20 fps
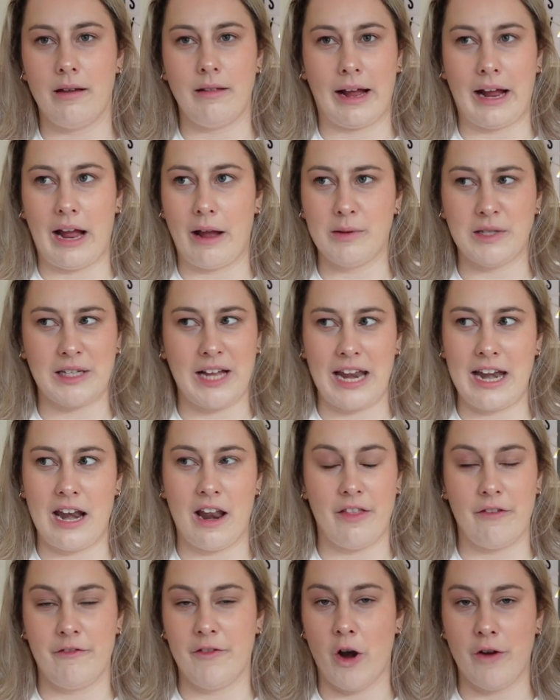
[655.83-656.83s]
Like it was again
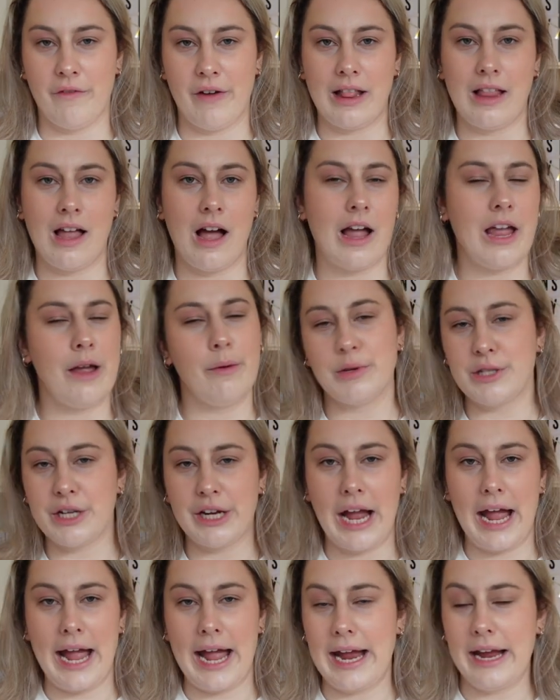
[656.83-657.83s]
another novella. It was
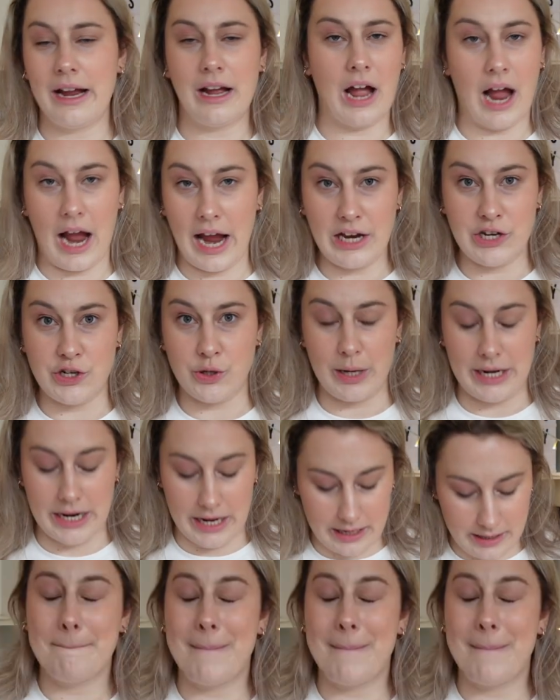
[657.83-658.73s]
okay. I enjoyed it.